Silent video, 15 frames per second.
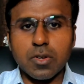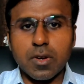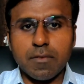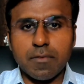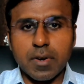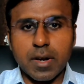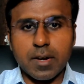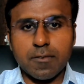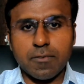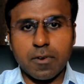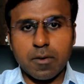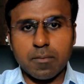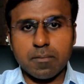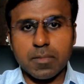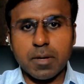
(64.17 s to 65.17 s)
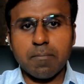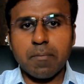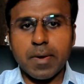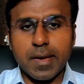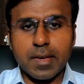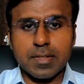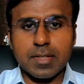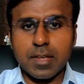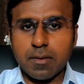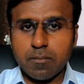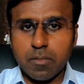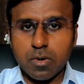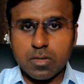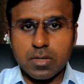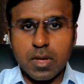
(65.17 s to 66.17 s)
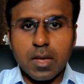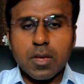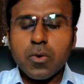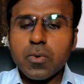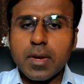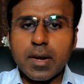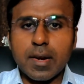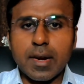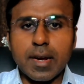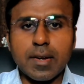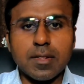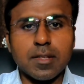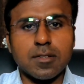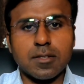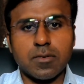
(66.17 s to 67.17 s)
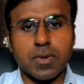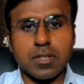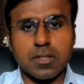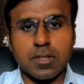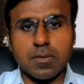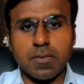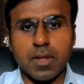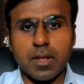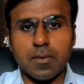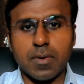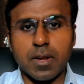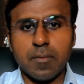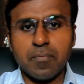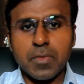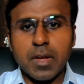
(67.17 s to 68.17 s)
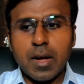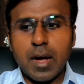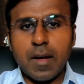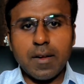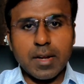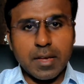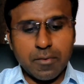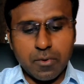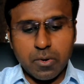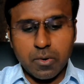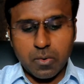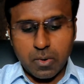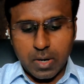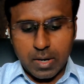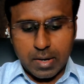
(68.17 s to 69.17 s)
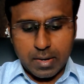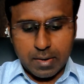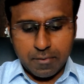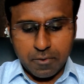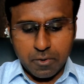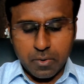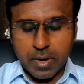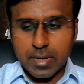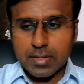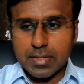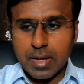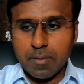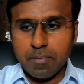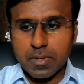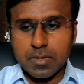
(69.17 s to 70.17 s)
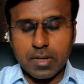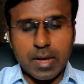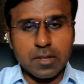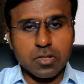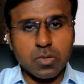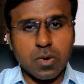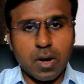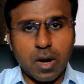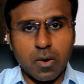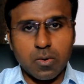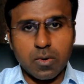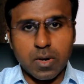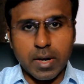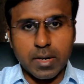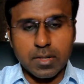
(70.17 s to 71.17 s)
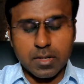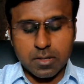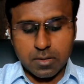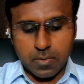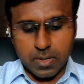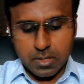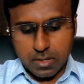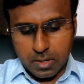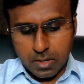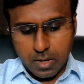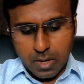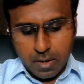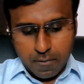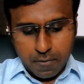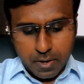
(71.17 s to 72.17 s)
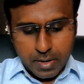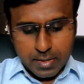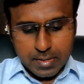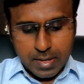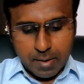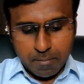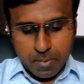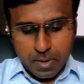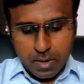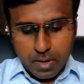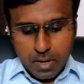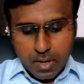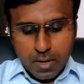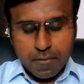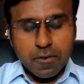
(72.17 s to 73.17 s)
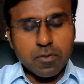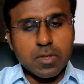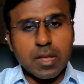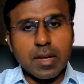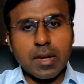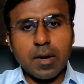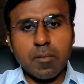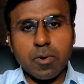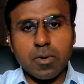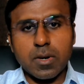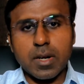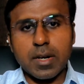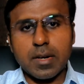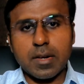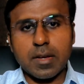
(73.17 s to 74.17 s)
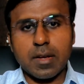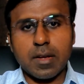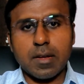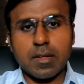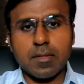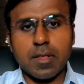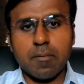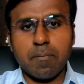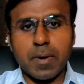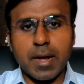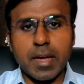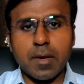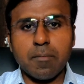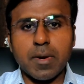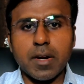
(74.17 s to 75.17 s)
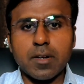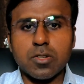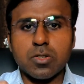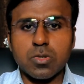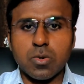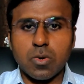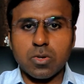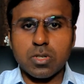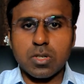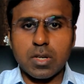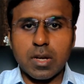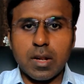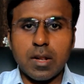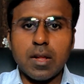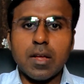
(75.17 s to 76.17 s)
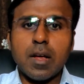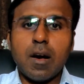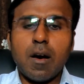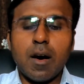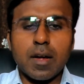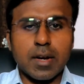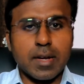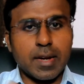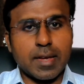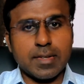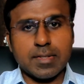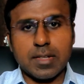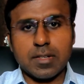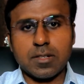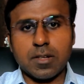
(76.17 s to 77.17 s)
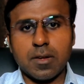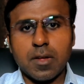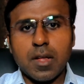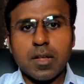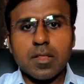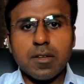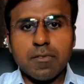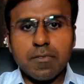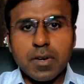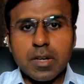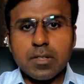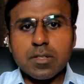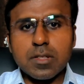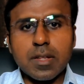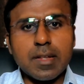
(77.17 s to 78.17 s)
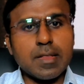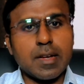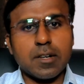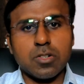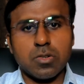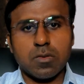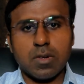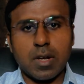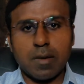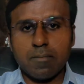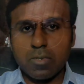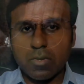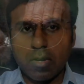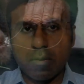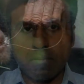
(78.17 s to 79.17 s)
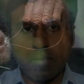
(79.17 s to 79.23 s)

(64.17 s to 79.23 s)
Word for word: that you have read from the basic books you can write this question very well. I will give you uh, a few examples as to how to write this question. For example if you think about it the primate social organization the first thing that should come